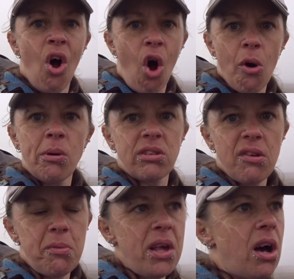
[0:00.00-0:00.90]
almost
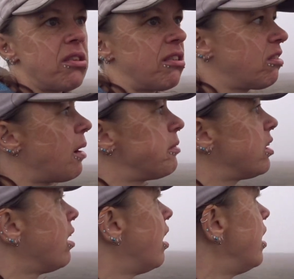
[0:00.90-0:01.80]
everybody else has stopped at
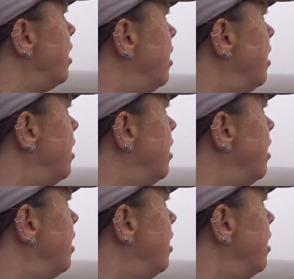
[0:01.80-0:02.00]
the hut,